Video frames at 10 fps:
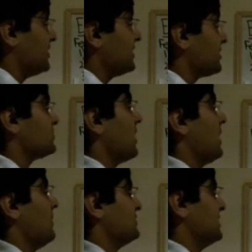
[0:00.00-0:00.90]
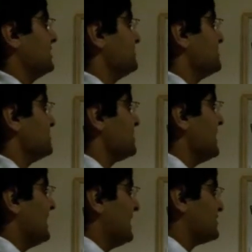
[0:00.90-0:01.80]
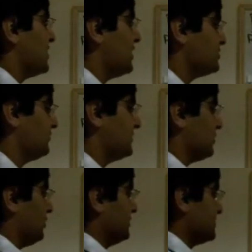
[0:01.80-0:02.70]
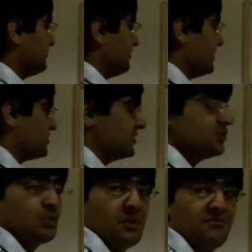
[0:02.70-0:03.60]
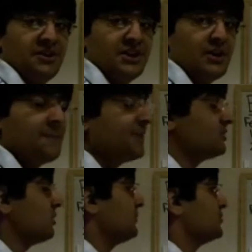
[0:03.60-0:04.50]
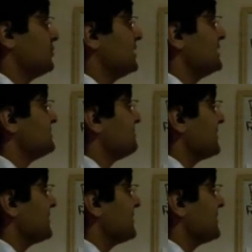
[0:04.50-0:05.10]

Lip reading: things about ellipses. It's hard to fit all this information into one video. That's why we're doing it